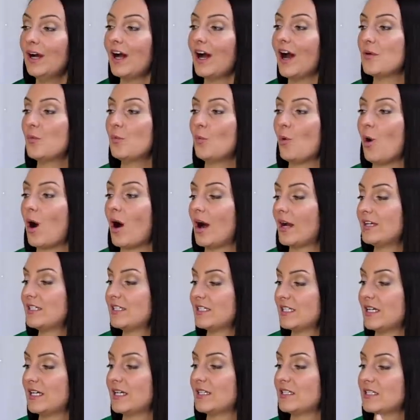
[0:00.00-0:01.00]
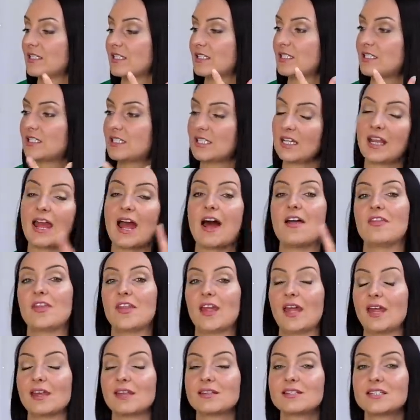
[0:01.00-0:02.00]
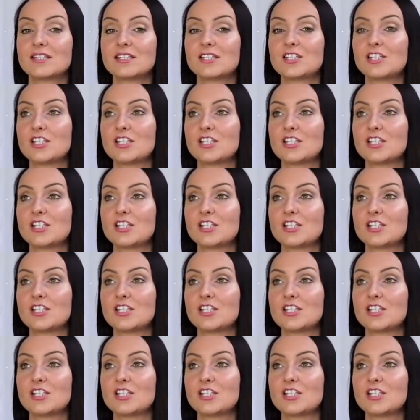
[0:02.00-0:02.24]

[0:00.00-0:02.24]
than what I did to get this.